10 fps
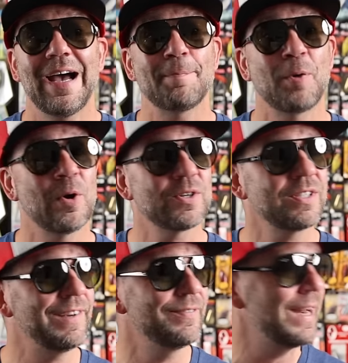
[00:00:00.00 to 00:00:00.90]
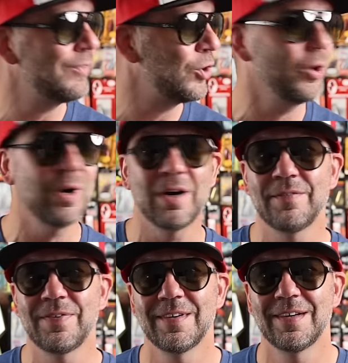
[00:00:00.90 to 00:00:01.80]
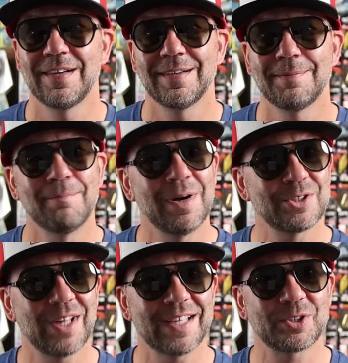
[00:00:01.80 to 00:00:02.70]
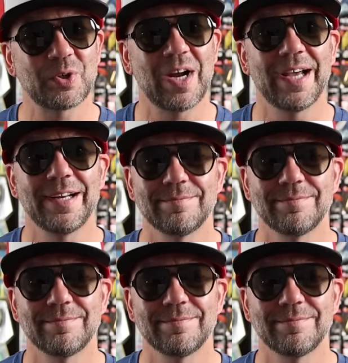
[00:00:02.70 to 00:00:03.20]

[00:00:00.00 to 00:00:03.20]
I personally have never heard of, much less tried.